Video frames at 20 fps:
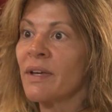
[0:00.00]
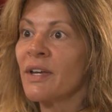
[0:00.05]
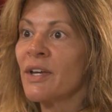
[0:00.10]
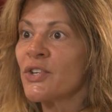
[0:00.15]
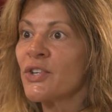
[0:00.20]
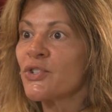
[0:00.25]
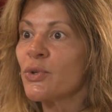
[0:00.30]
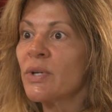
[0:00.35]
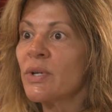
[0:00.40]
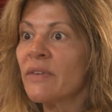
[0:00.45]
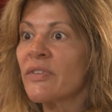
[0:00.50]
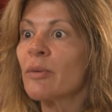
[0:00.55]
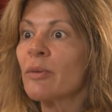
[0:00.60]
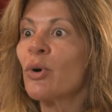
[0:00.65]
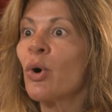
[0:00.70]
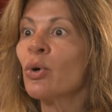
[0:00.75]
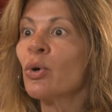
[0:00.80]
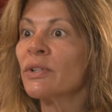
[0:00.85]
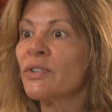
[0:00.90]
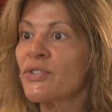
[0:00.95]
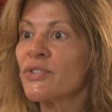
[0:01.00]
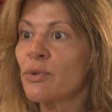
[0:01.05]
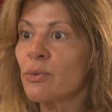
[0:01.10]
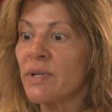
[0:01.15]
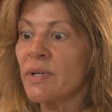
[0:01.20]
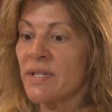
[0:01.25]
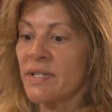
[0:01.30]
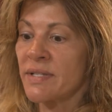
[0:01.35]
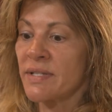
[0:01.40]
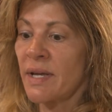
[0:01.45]
So you give them a whole list of
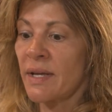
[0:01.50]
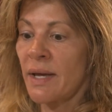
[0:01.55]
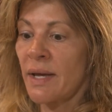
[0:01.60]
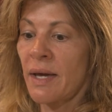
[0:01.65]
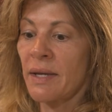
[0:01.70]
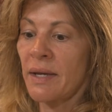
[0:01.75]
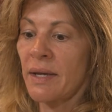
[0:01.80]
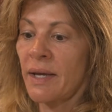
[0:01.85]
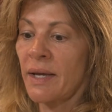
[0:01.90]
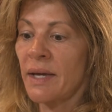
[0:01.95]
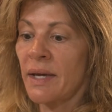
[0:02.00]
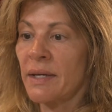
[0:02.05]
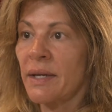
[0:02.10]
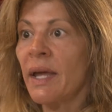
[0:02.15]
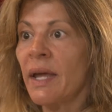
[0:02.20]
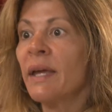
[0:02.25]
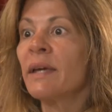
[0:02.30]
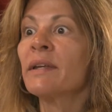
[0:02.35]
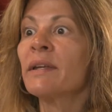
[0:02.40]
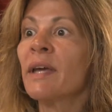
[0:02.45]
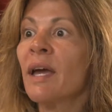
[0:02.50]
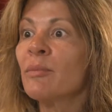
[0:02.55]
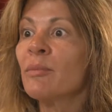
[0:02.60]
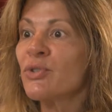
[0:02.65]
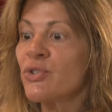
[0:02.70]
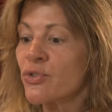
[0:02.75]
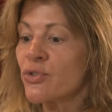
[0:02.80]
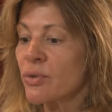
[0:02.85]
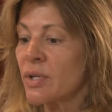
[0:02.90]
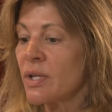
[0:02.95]
reasons. I got an A in
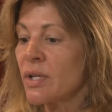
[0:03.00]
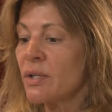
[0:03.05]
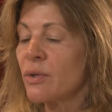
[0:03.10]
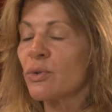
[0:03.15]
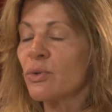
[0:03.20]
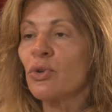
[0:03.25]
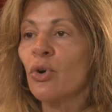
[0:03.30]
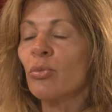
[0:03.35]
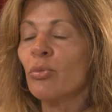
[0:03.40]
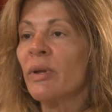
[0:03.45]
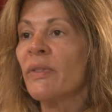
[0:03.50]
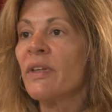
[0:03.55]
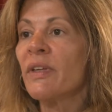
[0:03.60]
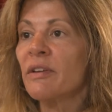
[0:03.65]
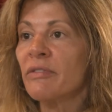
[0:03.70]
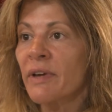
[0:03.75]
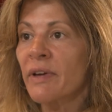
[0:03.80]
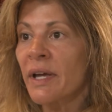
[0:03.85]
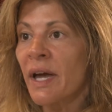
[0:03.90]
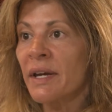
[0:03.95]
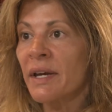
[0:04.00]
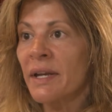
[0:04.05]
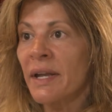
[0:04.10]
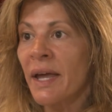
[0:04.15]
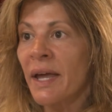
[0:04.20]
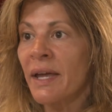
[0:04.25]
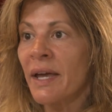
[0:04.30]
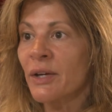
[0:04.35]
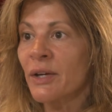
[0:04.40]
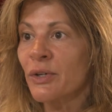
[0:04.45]
chemistry. You told me that if I got an
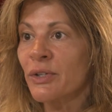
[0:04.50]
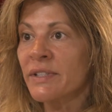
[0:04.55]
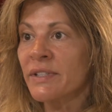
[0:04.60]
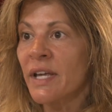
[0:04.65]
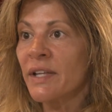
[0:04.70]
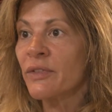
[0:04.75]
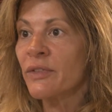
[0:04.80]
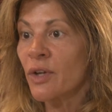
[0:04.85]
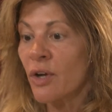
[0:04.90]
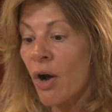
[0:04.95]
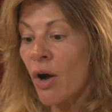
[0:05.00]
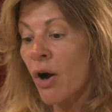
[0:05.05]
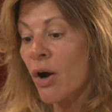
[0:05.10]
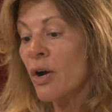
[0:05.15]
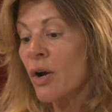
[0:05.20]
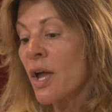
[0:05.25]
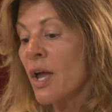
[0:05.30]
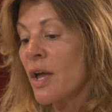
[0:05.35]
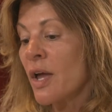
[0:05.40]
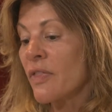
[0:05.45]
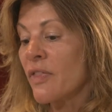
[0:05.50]
A, I could take the car.